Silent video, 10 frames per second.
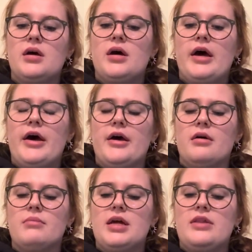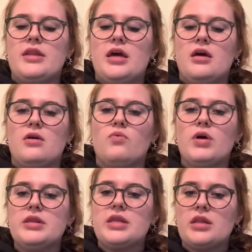And then
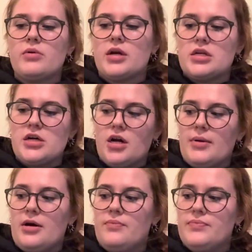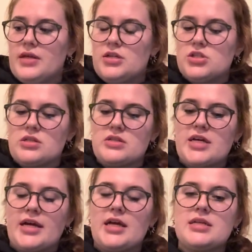one thing that we're going to talk about in just a
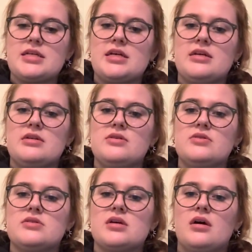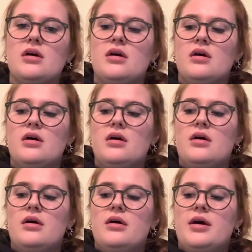second is
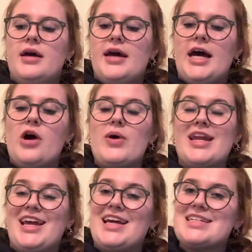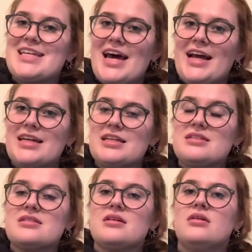how an
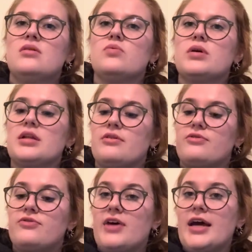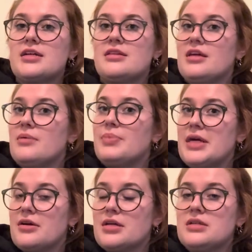antagonist will affect the
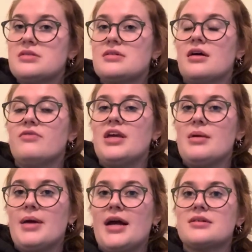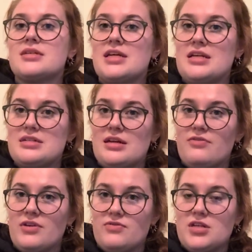appearance of Emax and
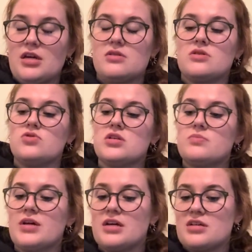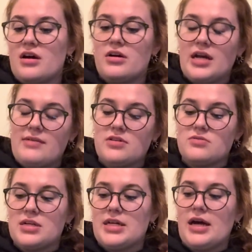EC50. So just because I already have this
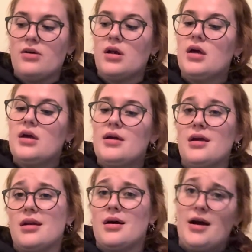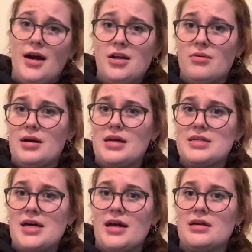written down and I know what an
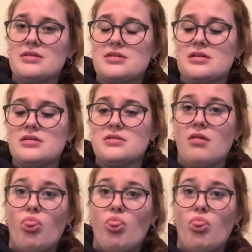antagonist is,